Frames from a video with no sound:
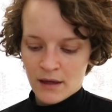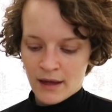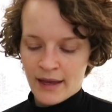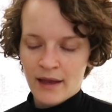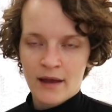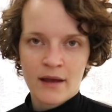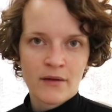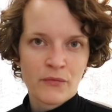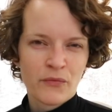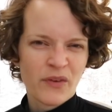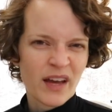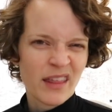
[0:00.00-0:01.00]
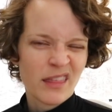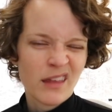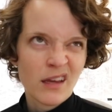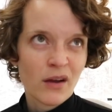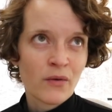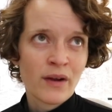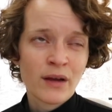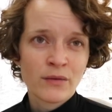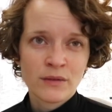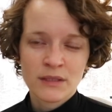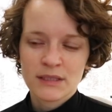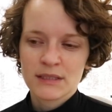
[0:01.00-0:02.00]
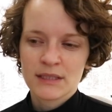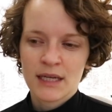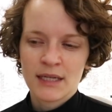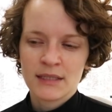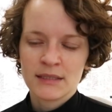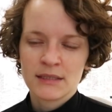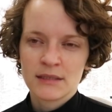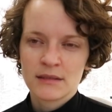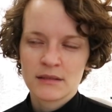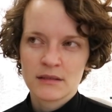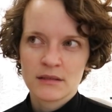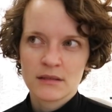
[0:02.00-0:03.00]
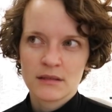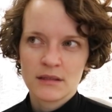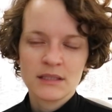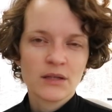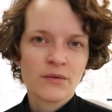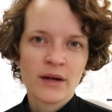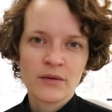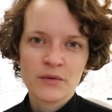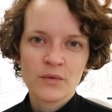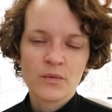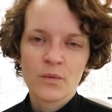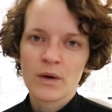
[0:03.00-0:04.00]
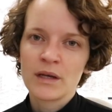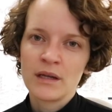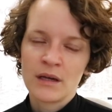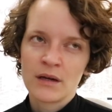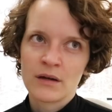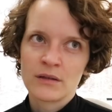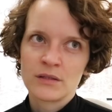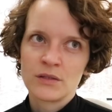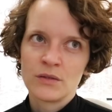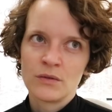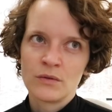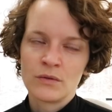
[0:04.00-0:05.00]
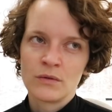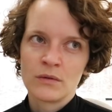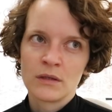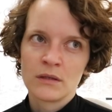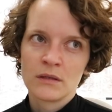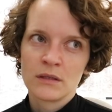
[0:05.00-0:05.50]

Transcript: I have, I think, around size, it's around 1 year to